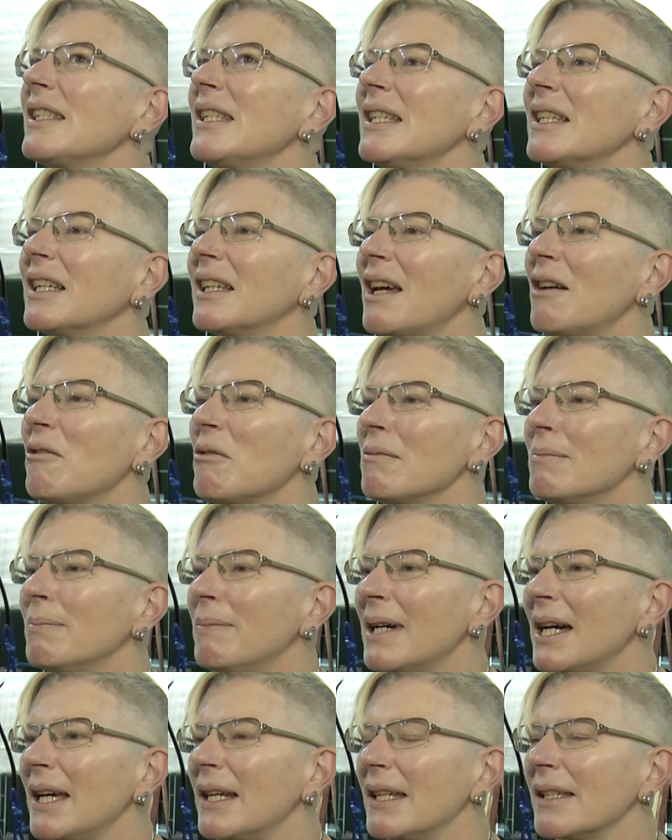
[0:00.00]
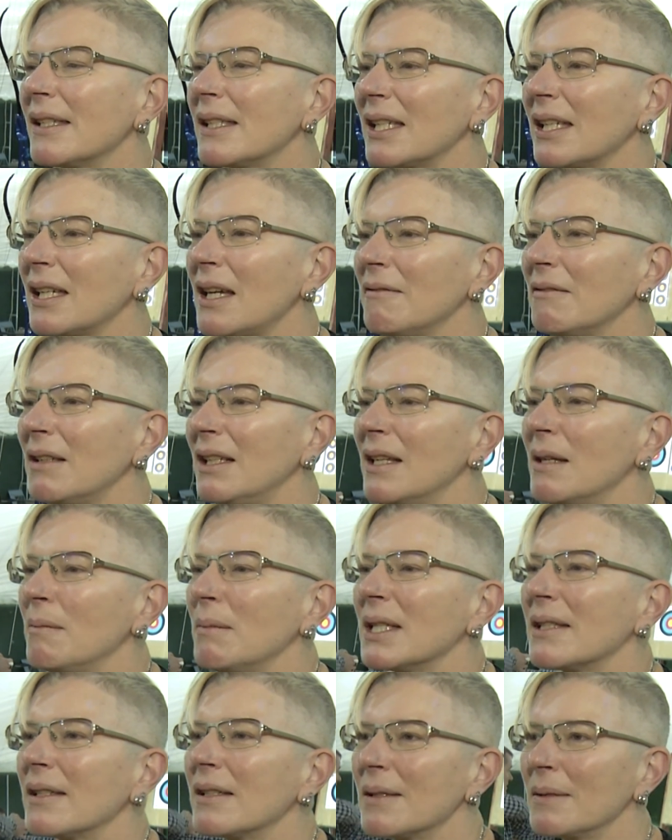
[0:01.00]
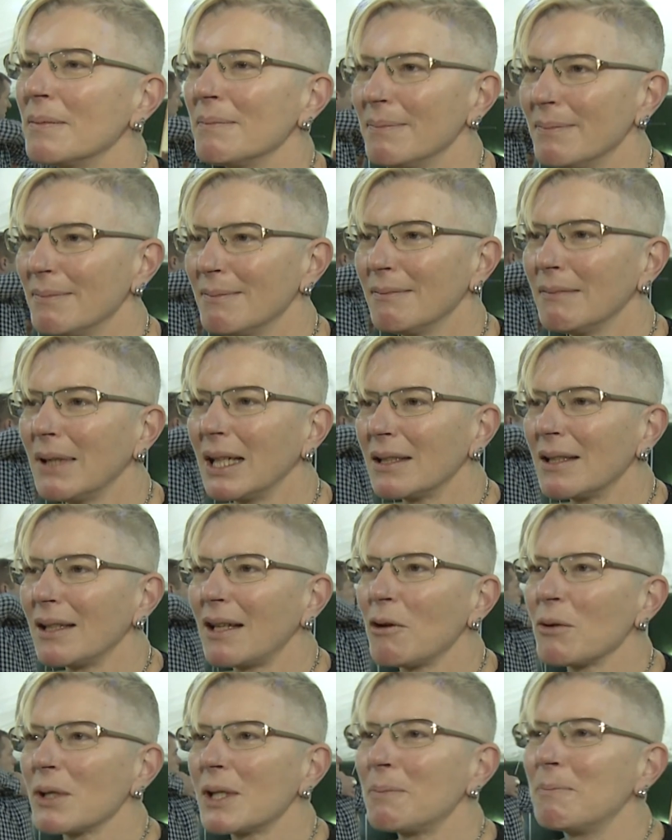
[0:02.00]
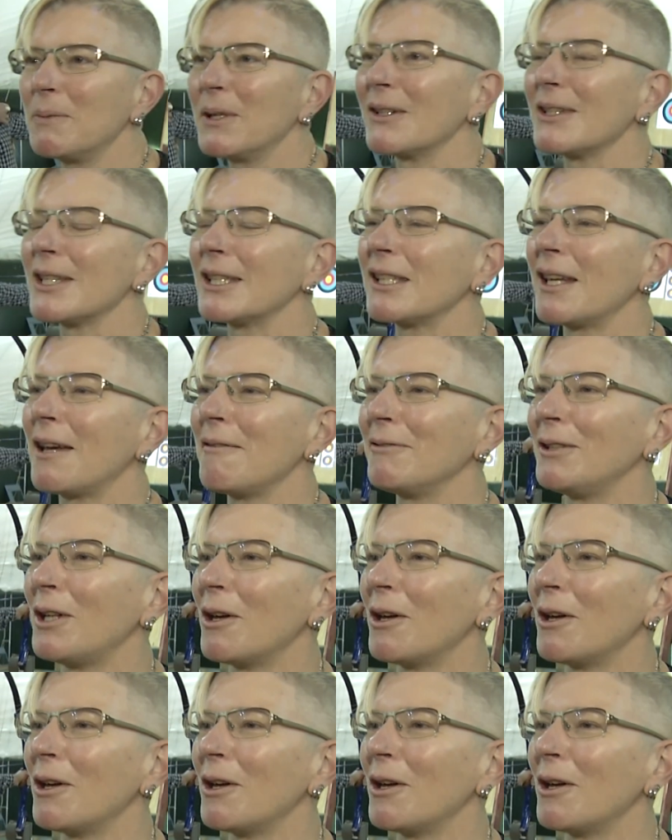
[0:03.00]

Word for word: think our bodies have a limits, but our spirits have